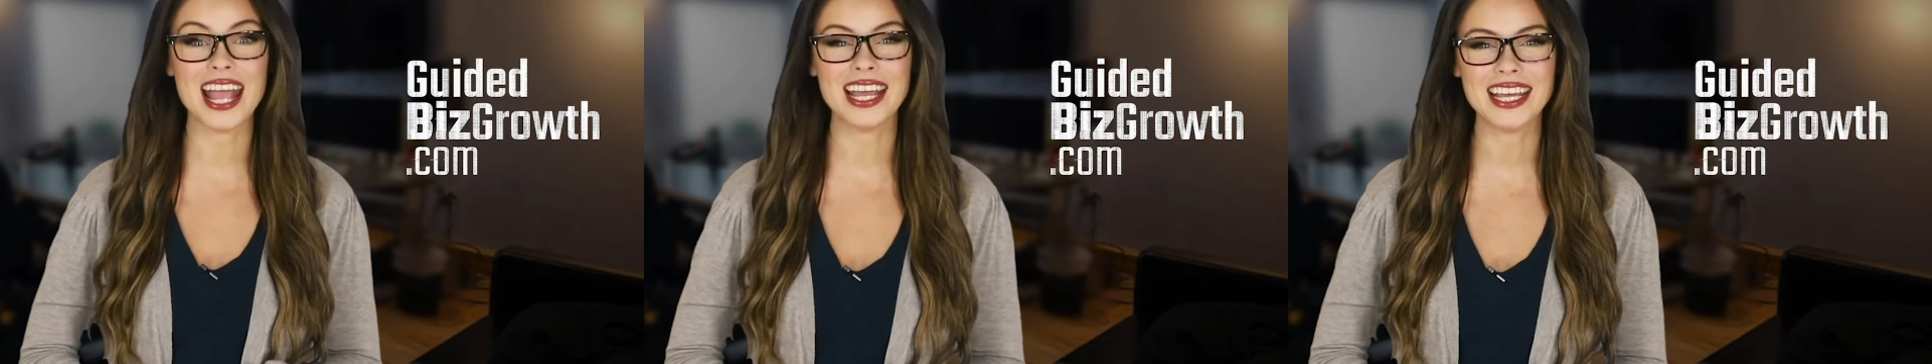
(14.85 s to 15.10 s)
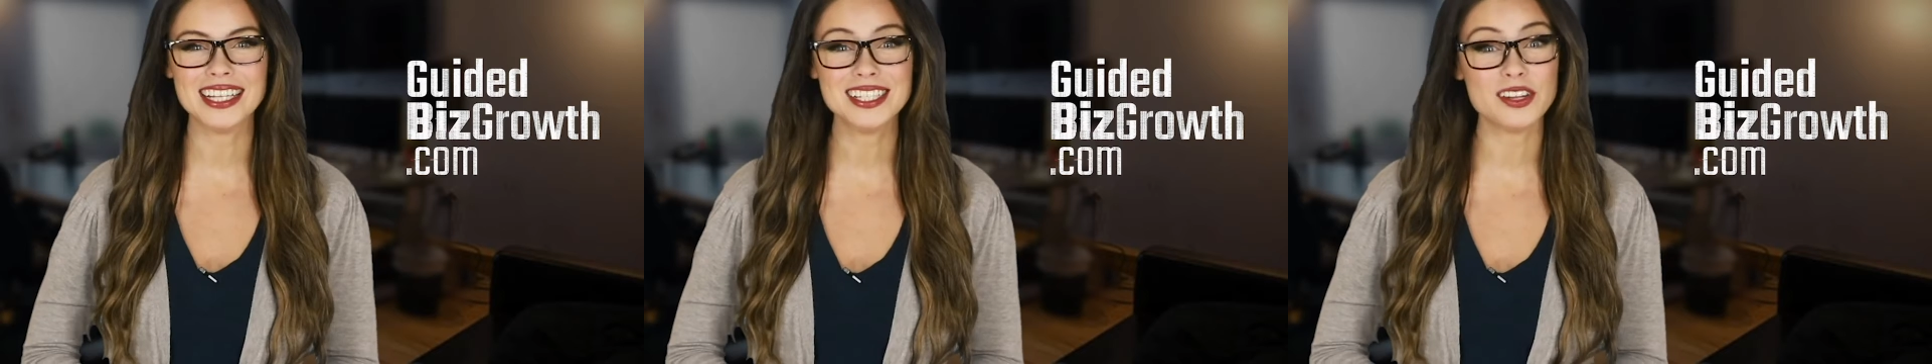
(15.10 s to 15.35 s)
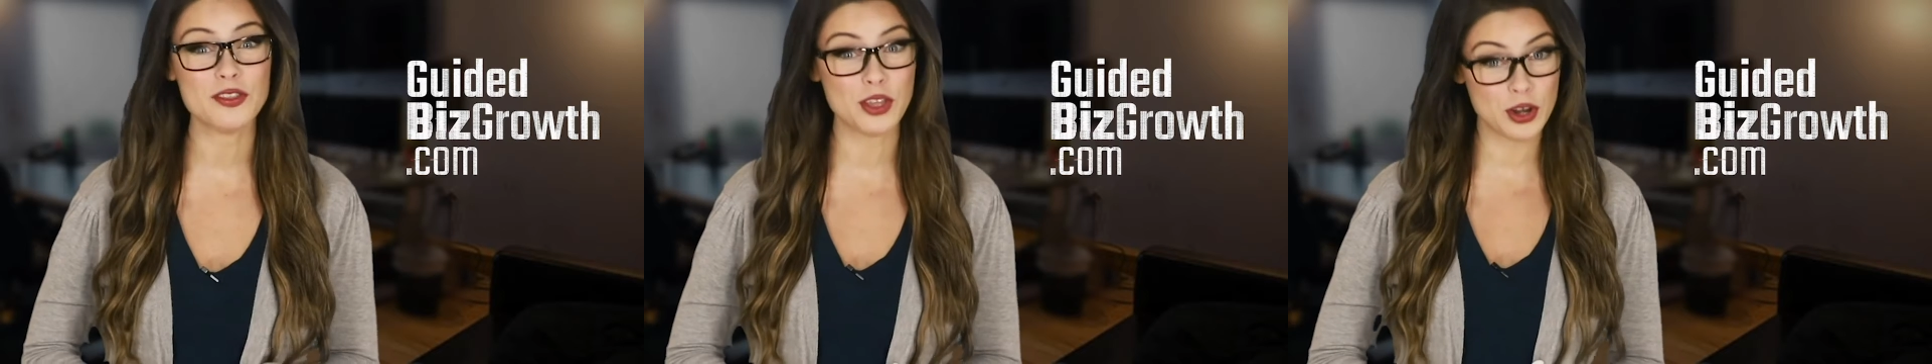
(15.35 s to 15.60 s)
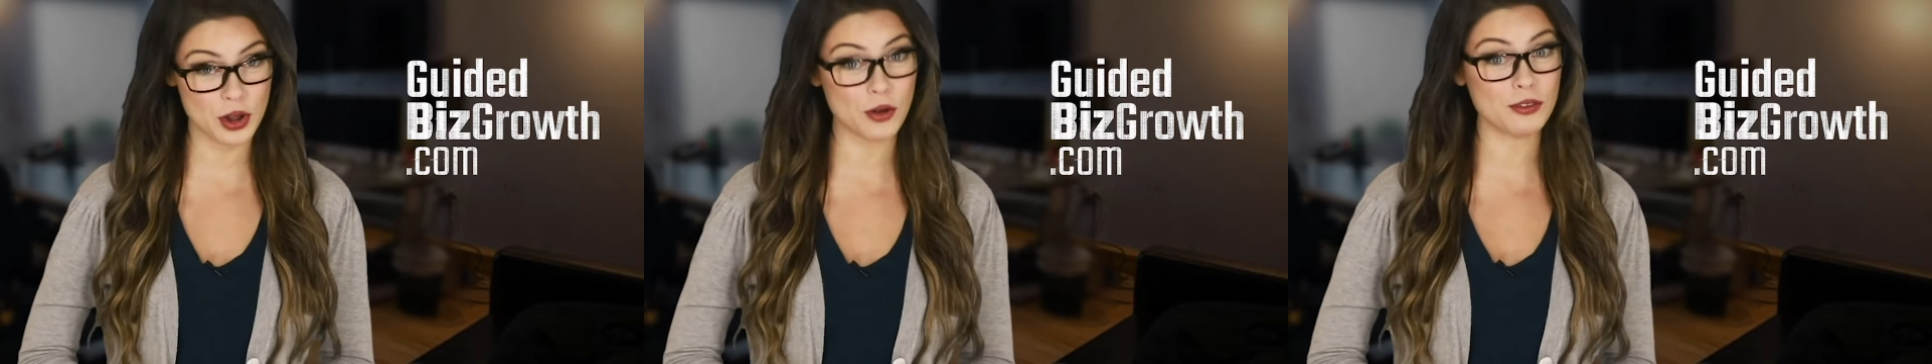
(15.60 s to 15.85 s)
and
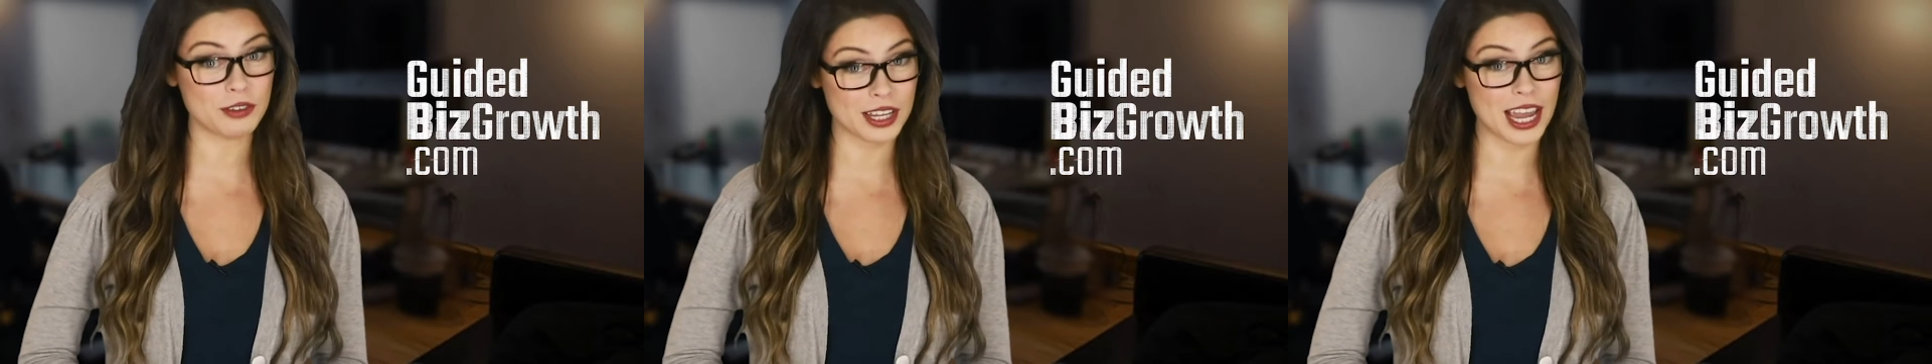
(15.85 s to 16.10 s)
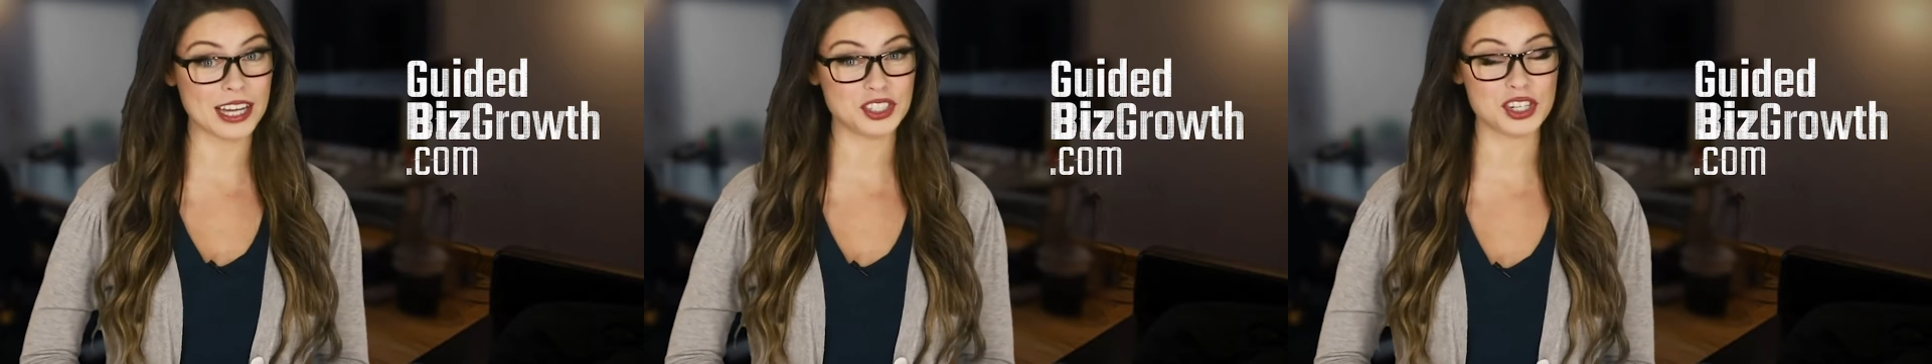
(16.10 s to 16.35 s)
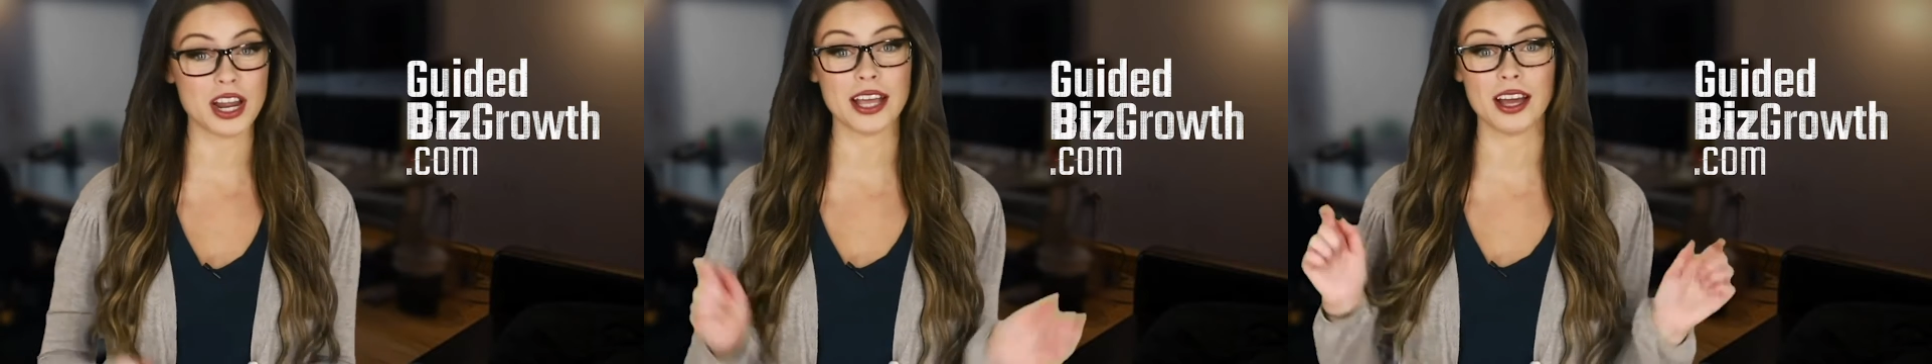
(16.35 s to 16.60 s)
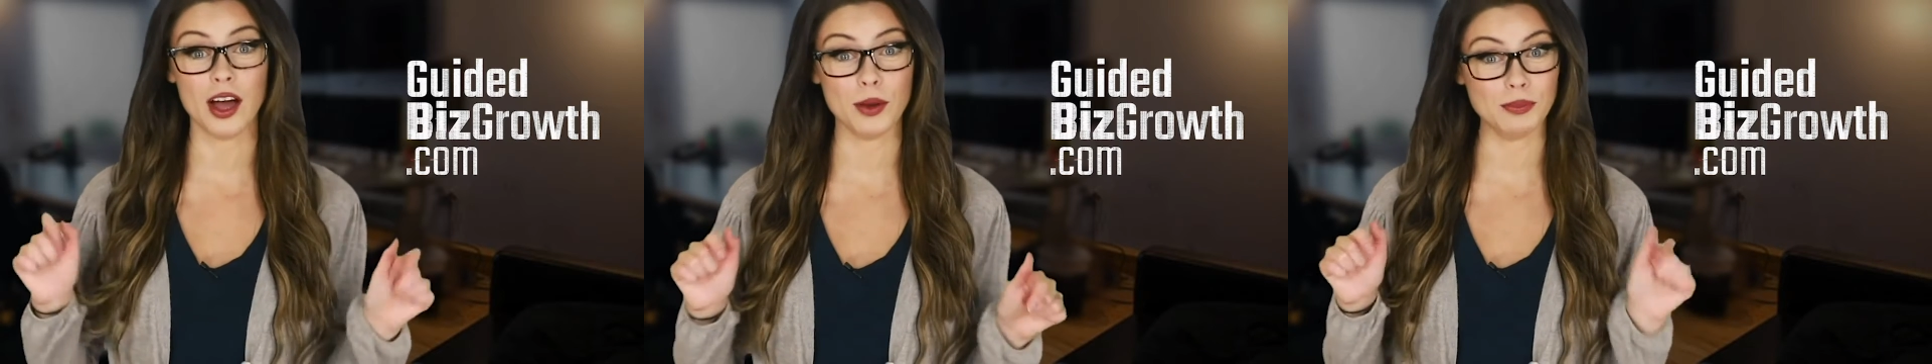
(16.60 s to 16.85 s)
the notification
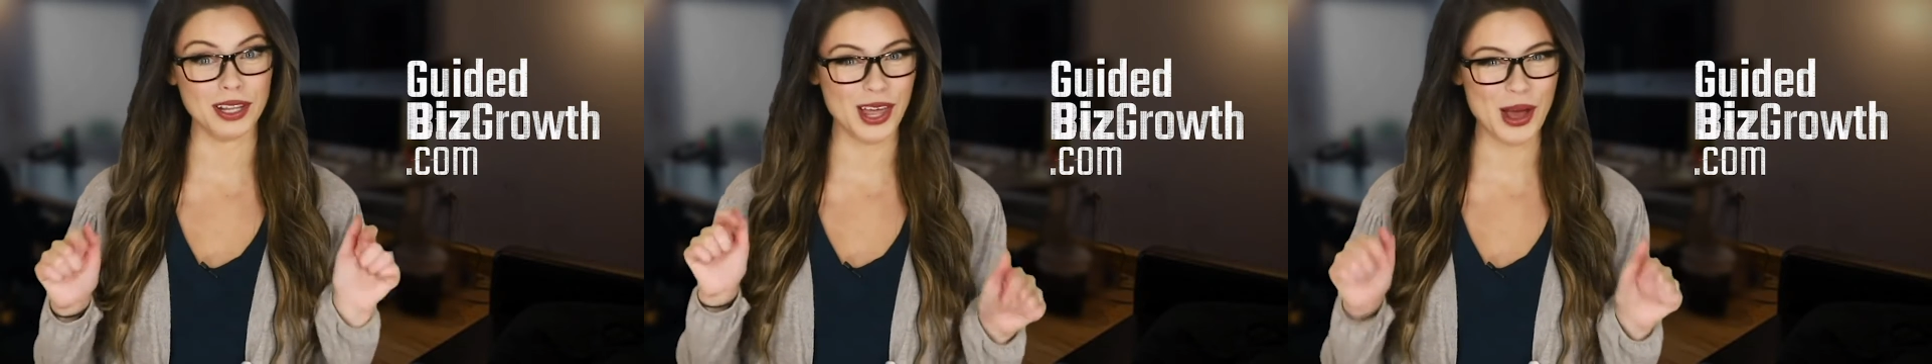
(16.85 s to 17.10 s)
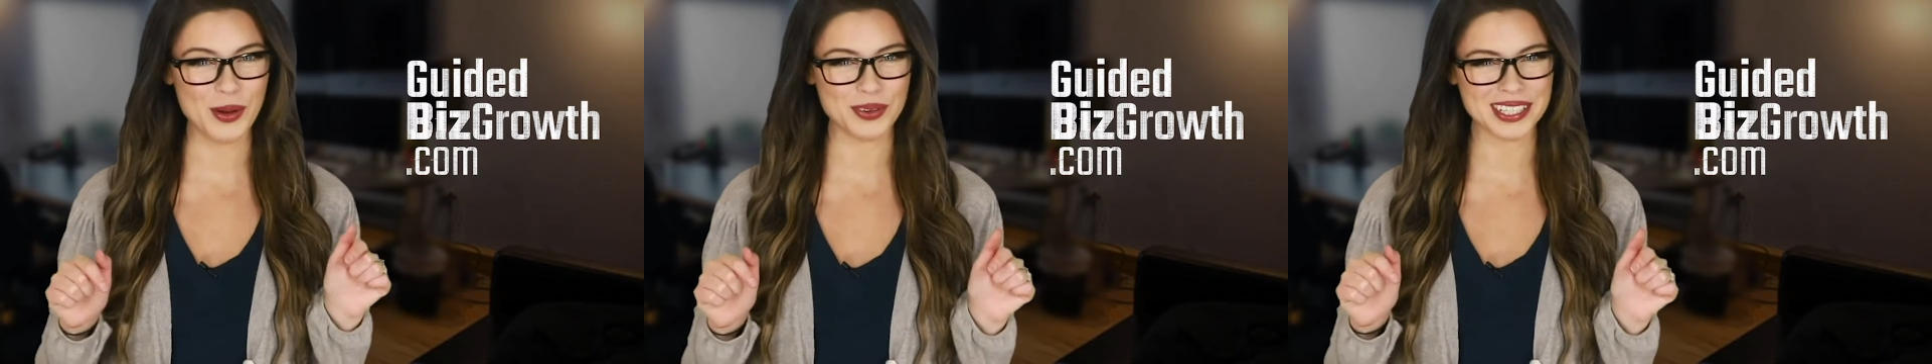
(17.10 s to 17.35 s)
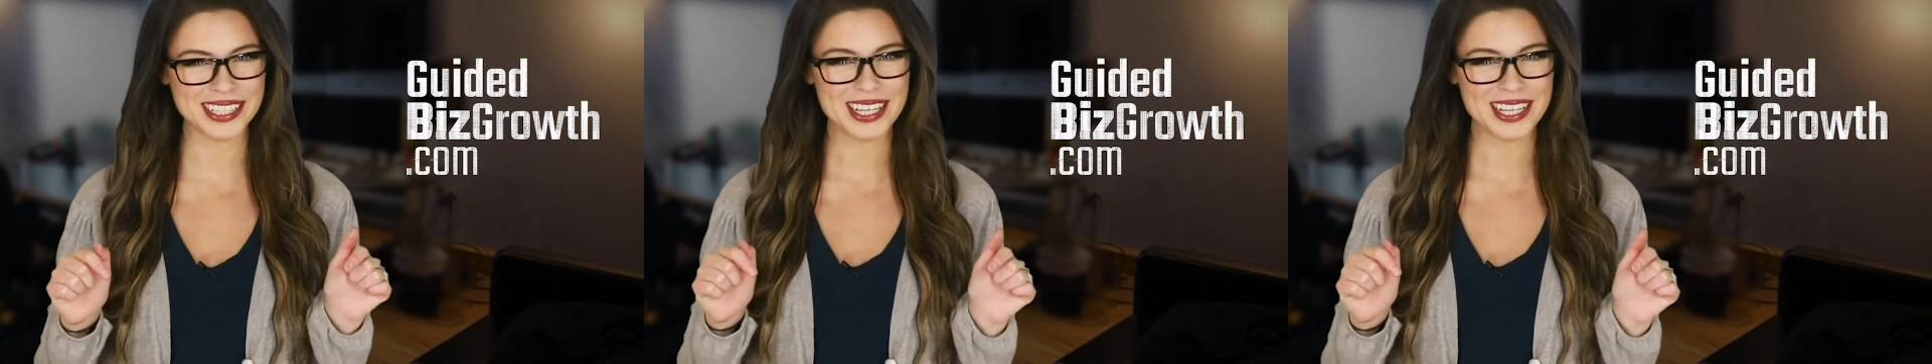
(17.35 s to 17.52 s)
icon below.